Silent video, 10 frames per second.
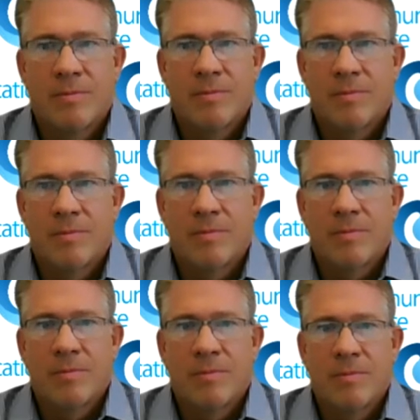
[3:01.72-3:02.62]

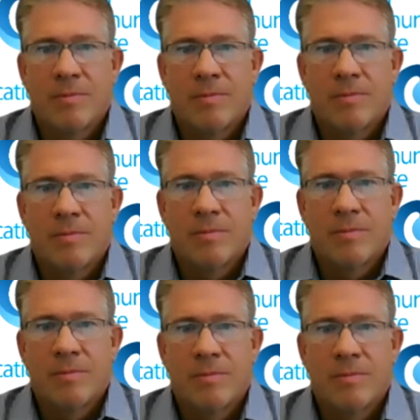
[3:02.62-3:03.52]

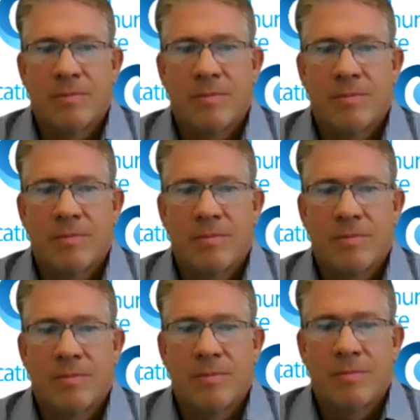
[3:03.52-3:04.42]

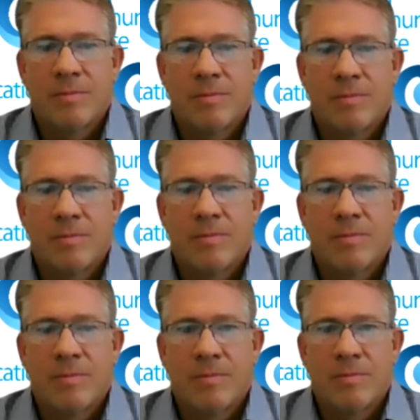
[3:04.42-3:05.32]

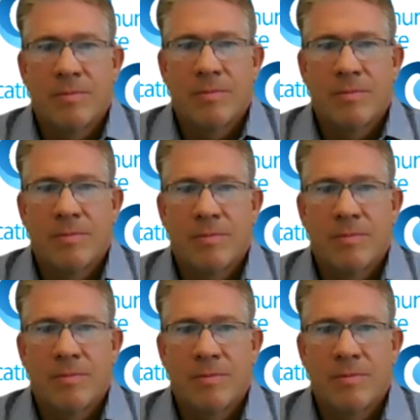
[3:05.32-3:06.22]

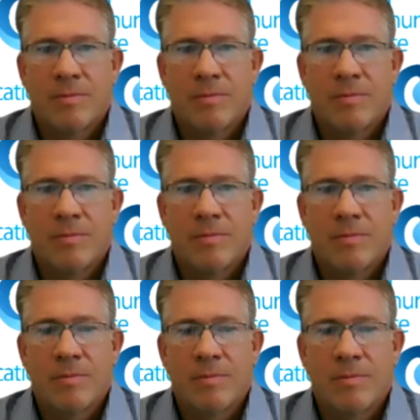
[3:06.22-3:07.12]

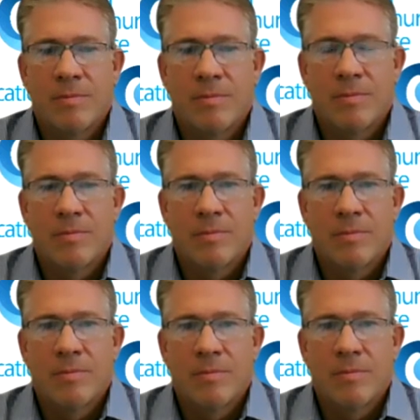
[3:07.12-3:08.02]

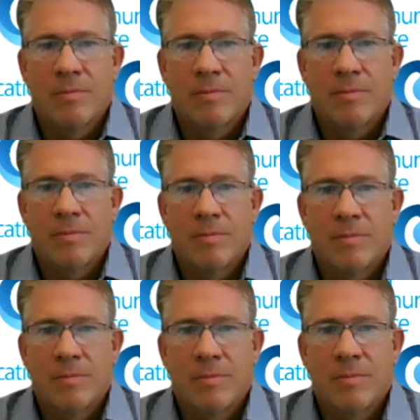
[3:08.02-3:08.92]

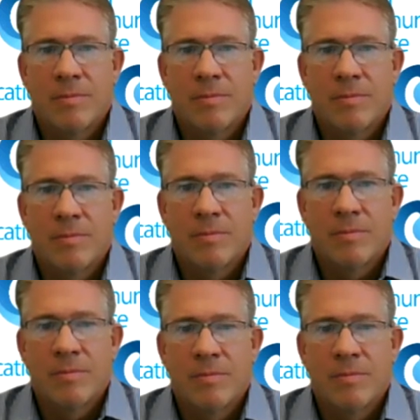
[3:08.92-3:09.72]
(silent)